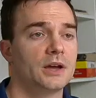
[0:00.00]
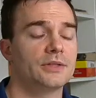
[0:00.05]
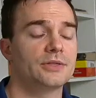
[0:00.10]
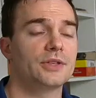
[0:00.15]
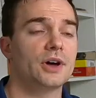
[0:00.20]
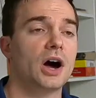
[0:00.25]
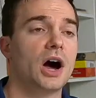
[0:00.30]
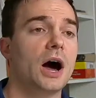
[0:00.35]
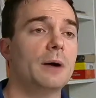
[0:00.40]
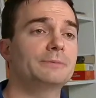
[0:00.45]

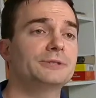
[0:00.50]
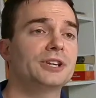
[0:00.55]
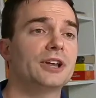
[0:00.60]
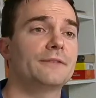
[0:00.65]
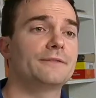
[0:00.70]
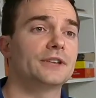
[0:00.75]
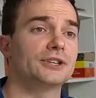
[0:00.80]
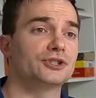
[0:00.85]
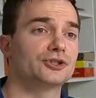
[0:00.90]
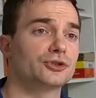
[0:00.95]
The opposite
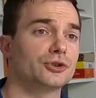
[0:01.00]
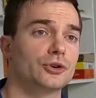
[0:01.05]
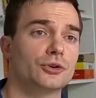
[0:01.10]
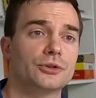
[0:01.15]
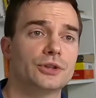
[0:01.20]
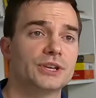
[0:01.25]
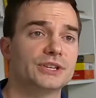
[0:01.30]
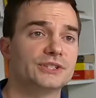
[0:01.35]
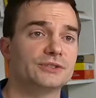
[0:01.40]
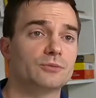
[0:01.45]
of this
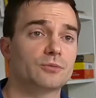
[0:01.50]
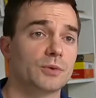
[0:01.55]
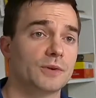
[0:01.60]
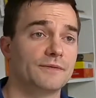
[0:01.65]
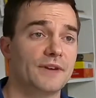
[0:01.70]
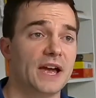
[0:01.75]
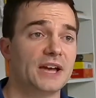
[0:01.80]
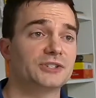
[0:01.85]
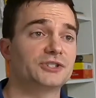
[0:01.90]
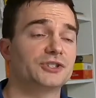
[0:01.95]
truth is
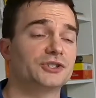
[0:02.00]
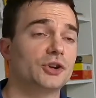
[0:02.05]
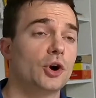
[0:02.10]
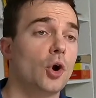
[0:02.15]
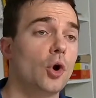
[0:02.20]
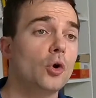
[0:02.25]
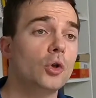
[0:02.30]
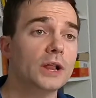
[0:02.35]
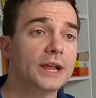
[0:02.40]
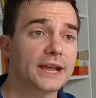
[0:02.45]
revenge is the
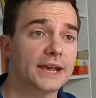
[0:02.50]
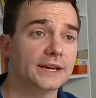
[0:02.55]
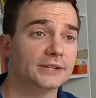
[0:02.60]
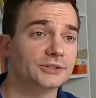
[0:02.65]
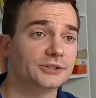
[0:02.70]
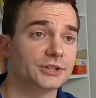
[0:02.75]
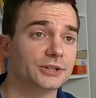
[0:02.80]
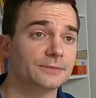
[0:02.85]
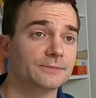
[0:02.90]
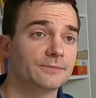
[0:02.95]
only
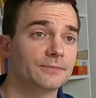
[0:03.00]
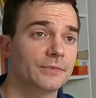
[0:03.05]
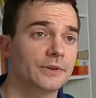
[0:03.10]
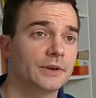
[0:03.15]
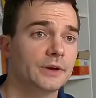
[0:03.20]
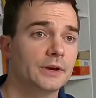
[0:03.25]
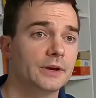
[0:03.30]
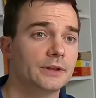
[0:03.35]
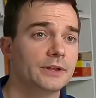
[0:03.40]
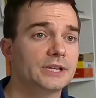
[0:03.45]
answer.
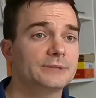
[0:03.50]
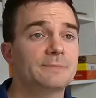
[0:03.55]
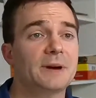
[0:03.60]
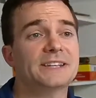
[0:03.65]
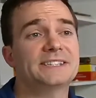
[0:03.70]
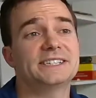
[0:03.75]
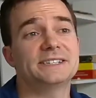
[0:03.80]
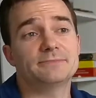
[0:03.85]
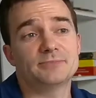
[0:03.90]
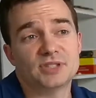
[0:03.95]
This
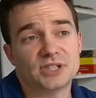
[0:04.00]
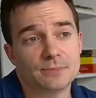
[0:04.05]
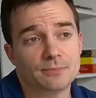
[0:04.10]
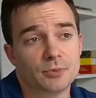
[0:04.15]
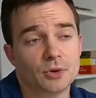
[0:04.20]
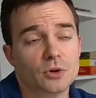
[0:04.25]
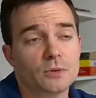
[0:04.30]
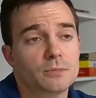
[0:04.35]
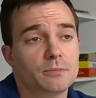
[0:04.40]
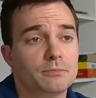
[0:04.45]
might seem
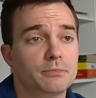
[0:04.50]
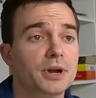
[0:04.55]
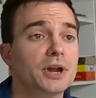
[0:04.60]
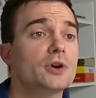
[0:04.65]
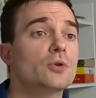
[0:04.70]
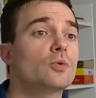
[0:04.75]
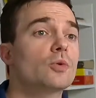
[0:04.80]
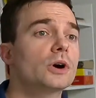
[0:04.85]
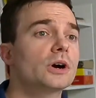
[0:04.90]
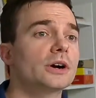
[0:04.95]
simple, but
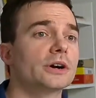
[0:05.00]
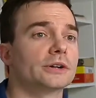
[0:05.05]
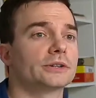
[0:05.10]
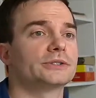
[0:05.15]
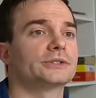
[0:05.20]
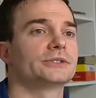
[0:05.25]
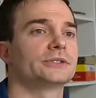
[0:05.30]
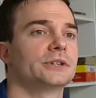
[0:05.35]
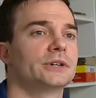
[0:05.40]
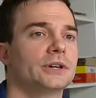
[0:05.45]
it
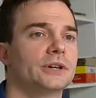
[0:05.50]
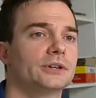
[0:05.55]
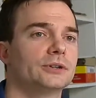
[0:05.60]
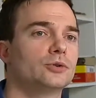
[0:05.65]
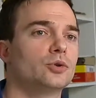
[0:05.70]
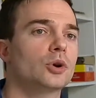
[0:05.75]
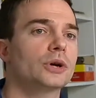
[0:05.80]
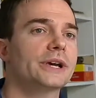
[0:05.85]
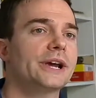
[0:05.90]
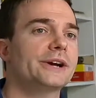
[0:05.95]
works.
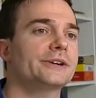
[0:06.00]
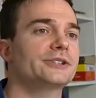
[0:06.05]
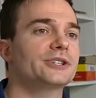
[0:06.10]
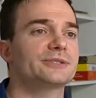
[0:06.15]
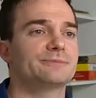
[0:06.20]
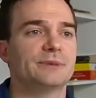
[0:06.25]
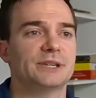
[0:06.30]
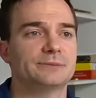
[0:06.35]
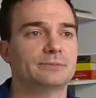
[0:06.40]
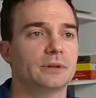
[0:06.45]
Your
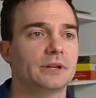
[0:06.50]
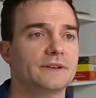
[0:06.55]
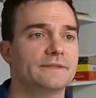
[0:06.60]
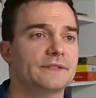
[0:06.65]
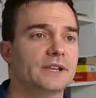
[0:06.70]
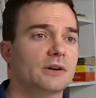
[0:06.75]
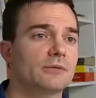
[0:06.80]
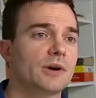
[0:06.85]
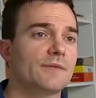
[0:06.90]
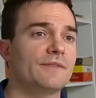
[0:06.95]
character's misbelief
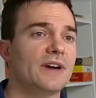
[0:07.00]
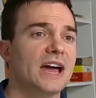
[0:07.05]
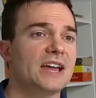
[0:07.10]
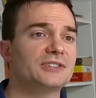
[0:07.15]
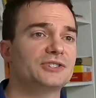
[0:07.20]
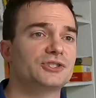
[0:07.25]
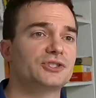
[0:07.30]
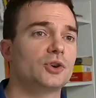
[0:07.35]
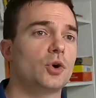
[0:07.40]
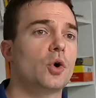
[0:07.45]
that
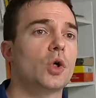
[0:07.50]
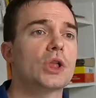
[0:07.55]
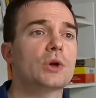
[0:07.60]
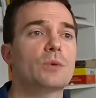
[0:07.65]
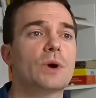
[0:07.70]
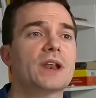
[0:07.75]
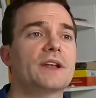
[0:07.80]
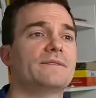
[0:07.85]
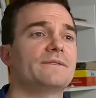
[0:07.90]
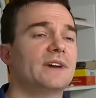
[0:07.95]
revenge is the only
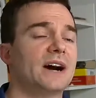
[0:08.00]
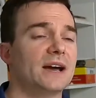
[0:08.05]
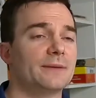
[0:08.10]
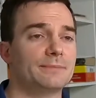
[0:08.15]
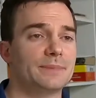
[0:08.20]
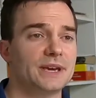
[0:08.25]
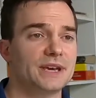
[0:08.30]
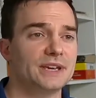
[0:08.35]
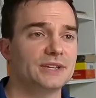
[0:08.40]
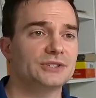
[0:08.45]
way to
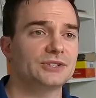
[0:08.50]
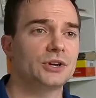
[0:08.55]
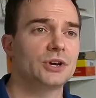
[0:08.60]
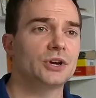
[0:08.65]
find peace